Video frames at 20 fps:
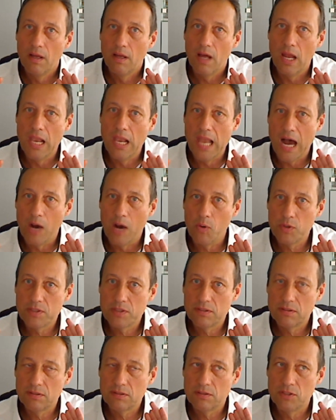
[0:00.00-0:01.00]
allowed
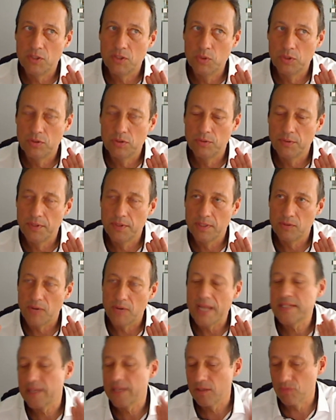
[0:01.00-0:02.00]
due to the
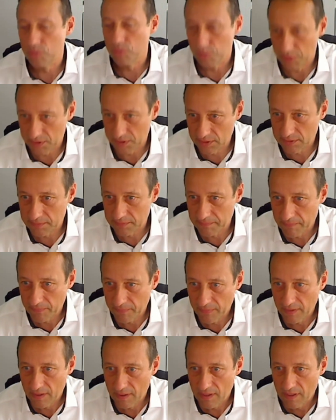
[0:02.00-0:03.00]
racing rules.
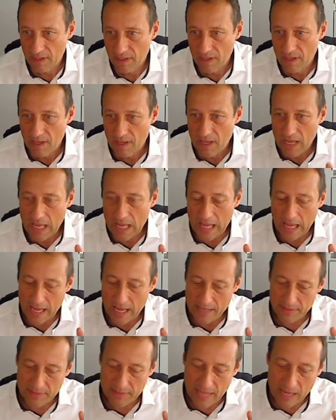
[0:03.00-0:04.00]

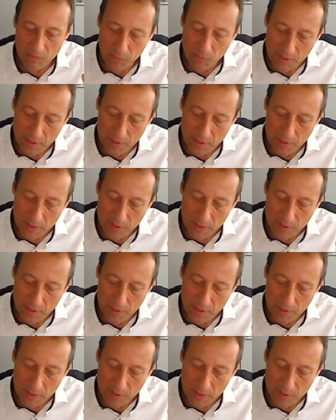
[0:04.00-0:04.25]
And then